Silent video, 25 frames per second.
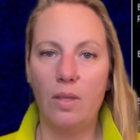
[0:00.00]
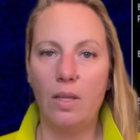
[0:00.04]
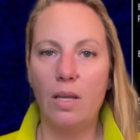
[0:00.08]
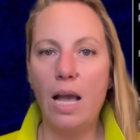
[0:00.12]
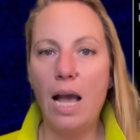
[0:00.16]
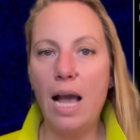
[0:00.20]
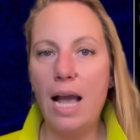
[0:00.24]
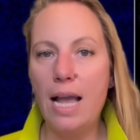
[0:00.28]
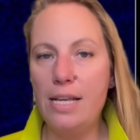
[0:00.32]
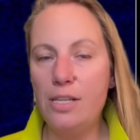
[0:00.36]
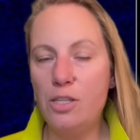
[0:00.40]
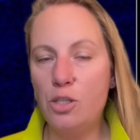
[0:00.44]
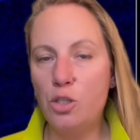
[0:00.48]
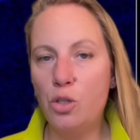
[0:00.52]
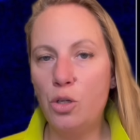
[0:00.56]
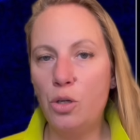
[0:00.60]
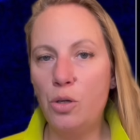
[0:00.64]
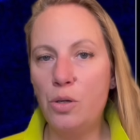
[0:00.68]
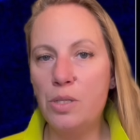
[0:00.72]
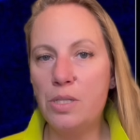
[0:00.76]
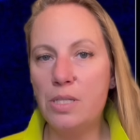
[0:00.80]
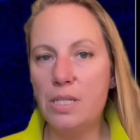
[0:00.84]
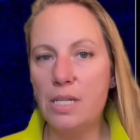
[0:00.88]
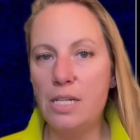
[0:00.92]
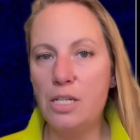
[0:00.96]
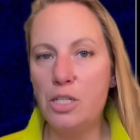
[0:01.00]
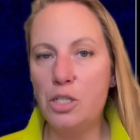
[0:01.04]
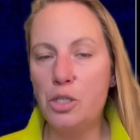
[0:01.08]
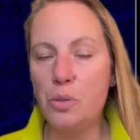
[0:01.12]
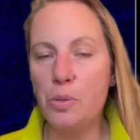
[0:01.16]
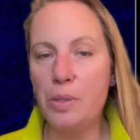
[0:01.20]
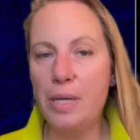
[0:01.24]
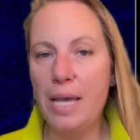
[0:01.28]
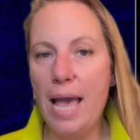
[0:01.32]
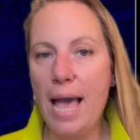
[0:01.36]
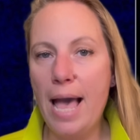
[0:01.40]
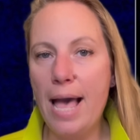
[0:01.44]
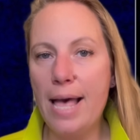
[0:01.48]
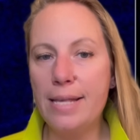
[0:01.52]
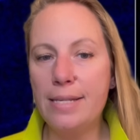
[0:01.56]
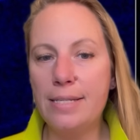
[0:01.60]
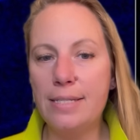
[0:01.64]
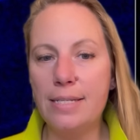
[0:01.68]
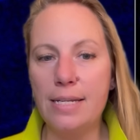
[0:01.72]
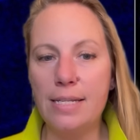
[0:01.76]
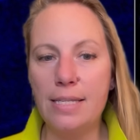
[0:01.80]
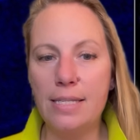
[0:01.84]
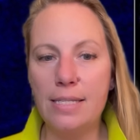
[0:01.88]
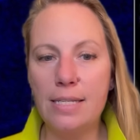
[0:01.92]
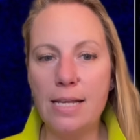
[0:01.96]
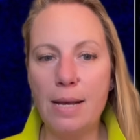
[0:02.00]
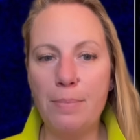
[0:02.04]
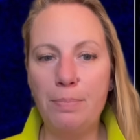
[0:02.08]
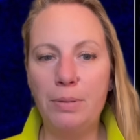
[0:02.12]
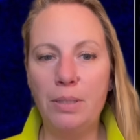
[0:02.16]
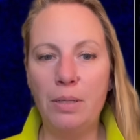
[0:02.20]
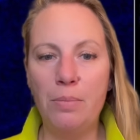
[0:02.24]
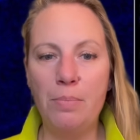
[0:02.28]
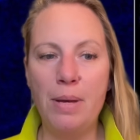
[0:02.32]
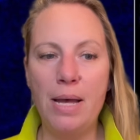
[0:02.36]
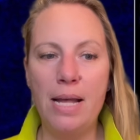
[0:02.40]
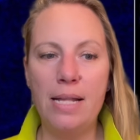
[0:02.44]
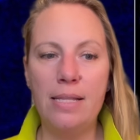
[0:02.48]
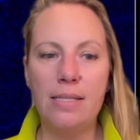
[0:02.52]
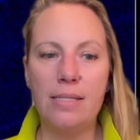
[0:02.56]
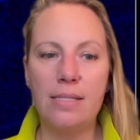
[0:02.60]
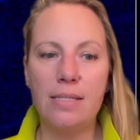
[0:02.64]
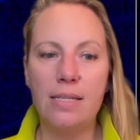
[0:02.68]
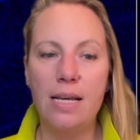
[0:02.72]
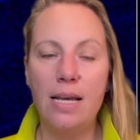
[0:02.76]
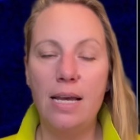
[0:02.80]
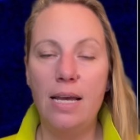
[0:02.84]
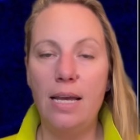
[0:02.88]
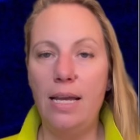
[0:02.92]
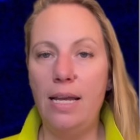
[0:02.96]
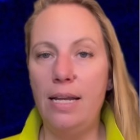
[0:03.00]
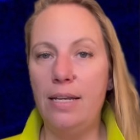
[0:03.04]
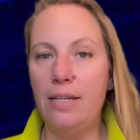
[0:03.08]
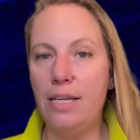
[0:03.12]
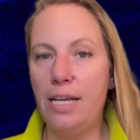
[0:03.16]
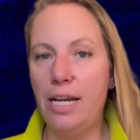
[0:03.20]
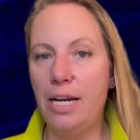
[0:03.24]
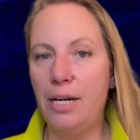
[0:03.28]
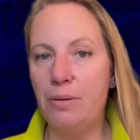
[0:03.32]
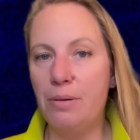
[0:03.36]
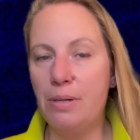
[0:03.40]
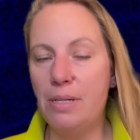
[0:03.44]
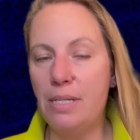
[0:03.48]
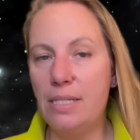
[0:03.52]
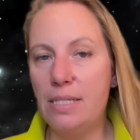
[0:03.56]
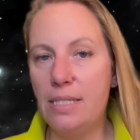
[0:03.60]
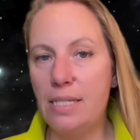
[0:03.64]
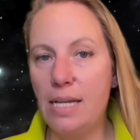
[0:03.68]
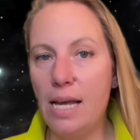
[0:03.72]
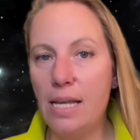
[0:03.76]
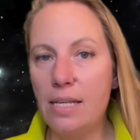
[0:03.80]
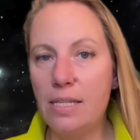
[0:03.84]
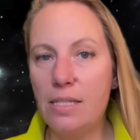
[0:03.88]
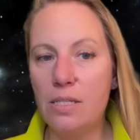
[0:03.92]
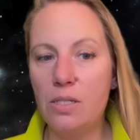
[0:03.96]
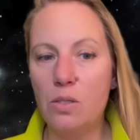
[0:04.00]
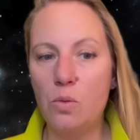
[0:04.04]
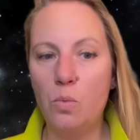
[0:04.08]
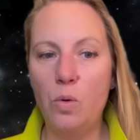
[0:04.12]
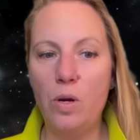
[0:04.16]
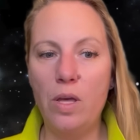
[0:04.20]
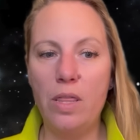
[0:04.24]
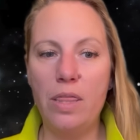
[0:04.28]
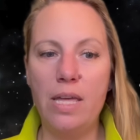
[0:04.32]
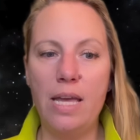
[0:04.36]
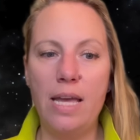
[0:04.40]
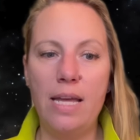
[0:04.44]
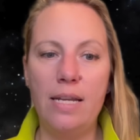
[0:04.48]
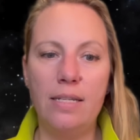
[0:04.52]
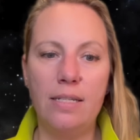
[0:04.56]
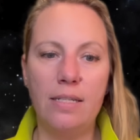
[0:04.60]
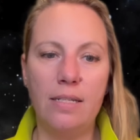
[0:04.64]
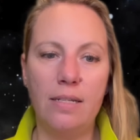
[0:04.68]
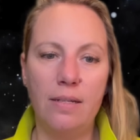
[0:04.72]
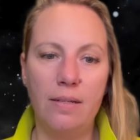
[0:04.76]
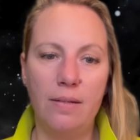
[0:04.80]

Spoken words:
Ice turns into gas, it sublimates, it carries dust with it.